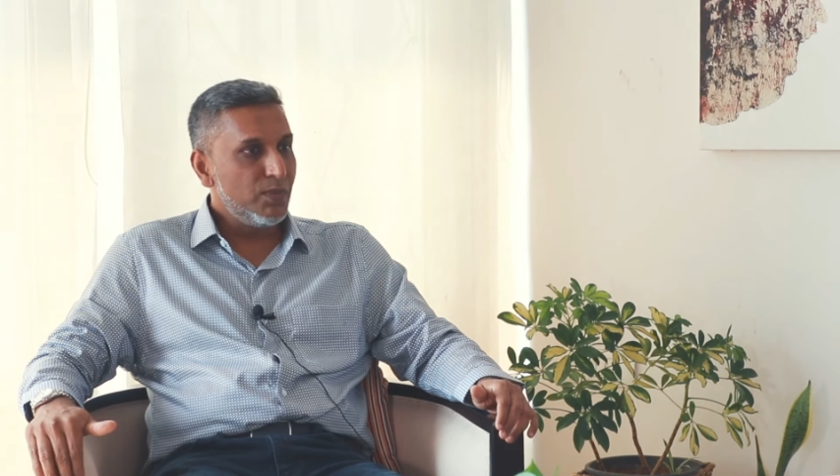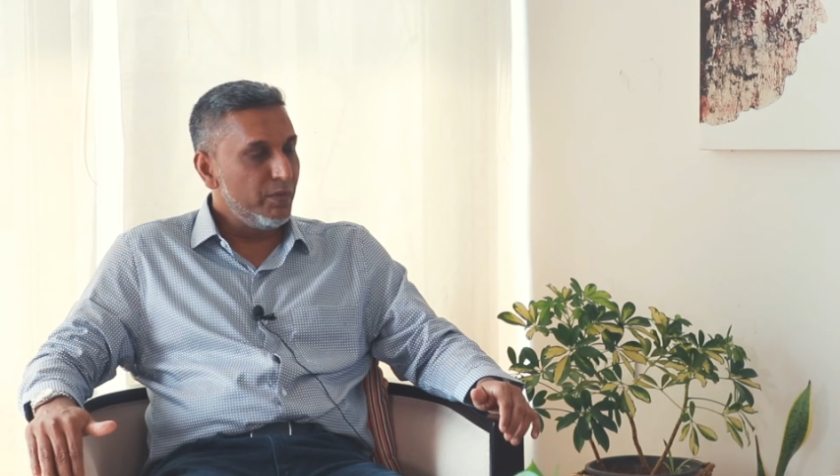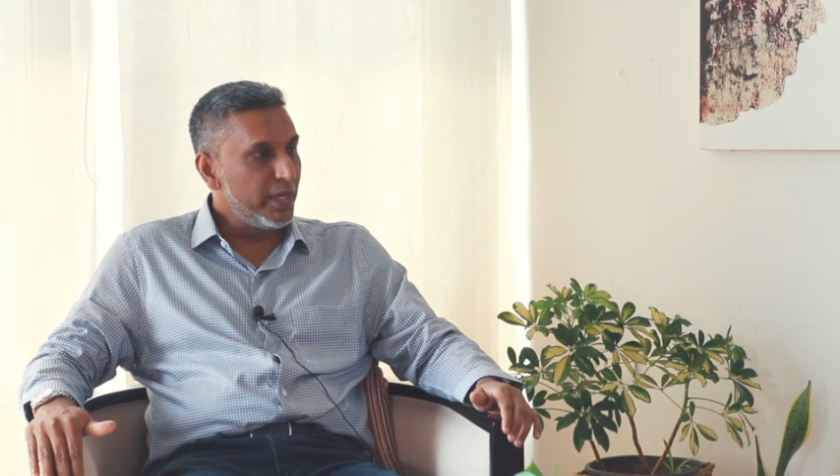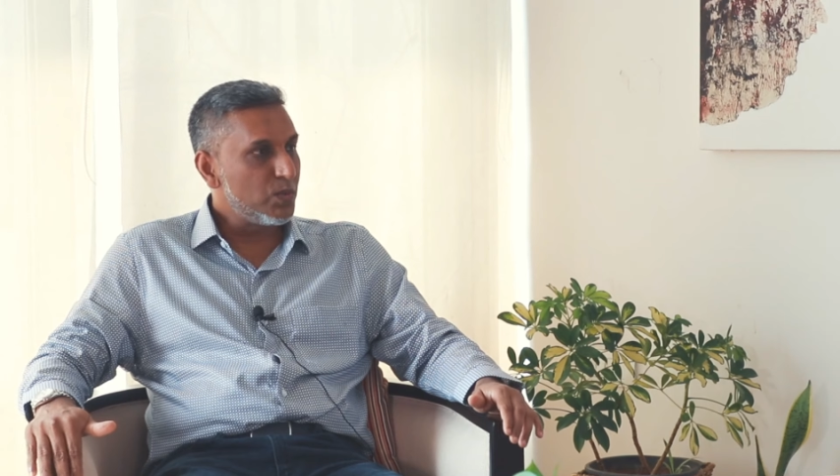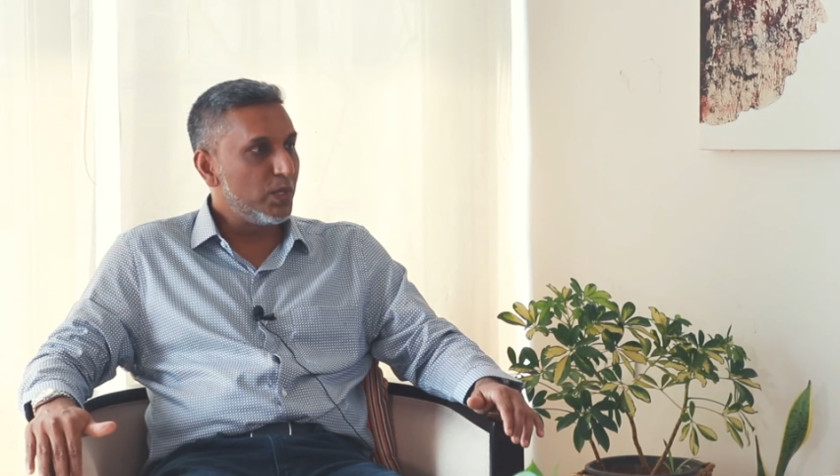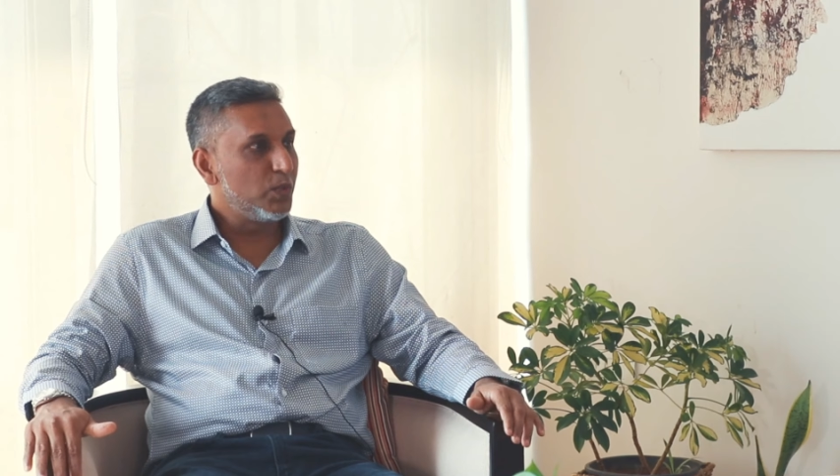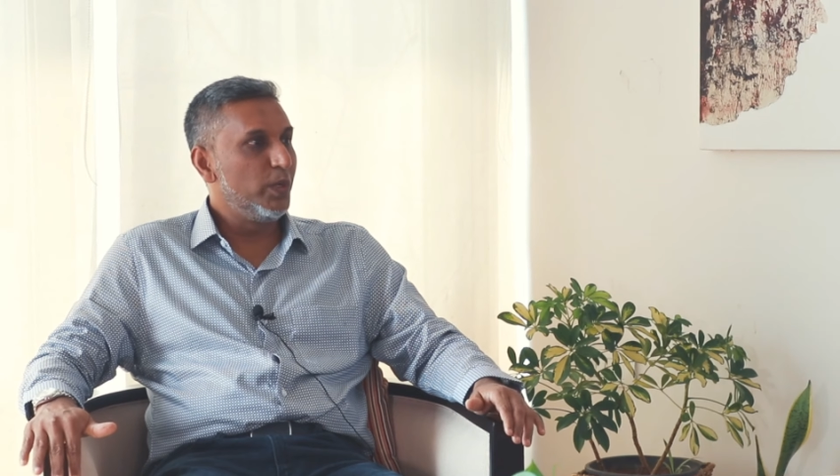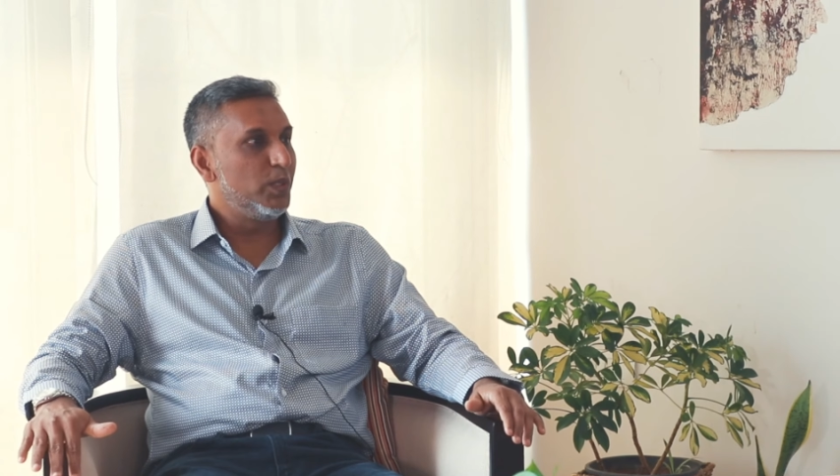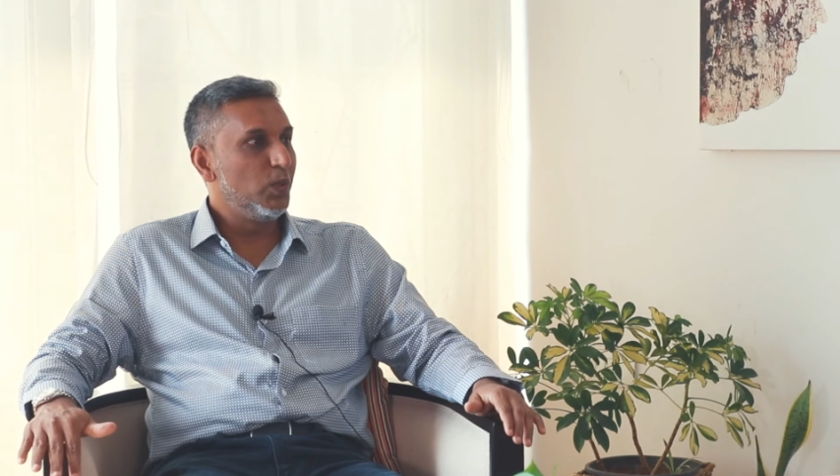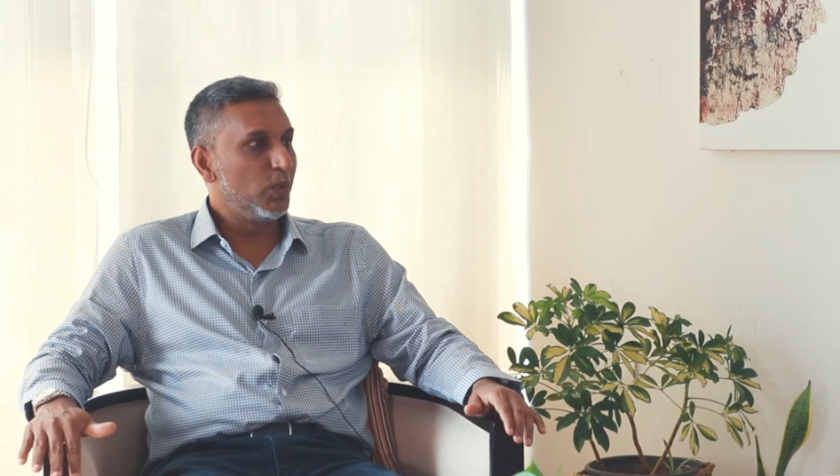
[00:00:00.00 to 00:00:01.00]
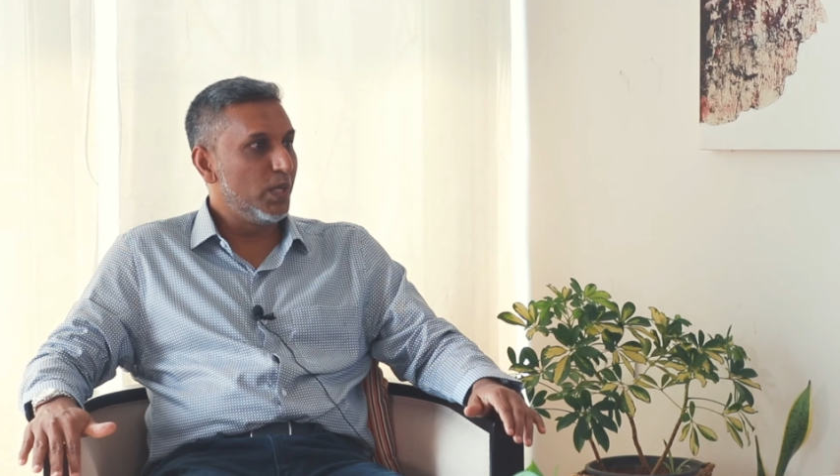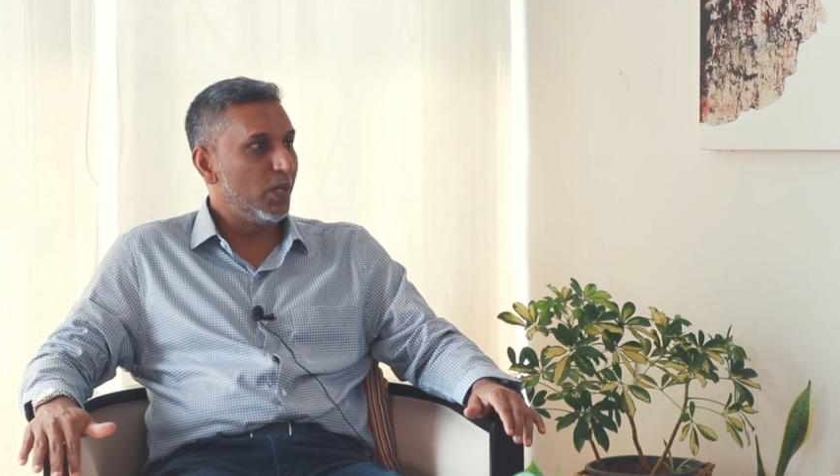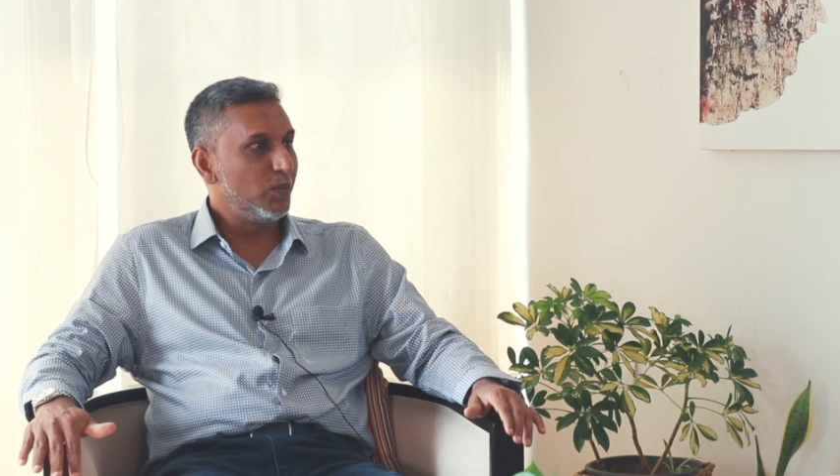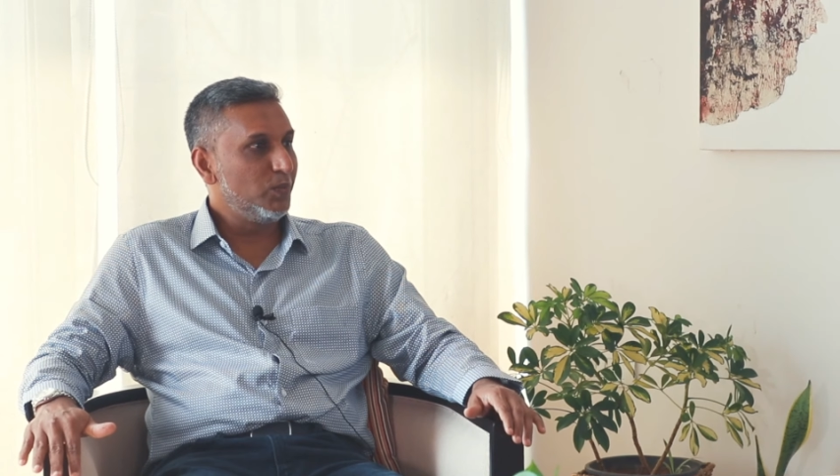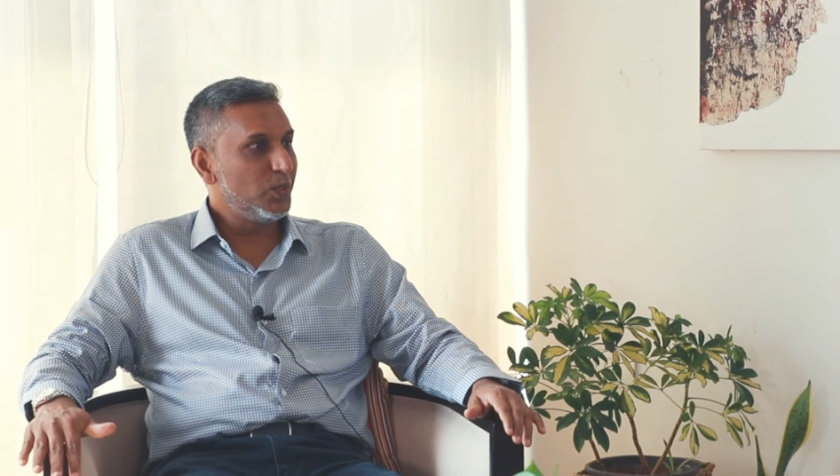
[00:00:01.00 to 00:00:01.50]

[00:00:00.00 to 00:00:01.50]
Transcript: living is not going to go down.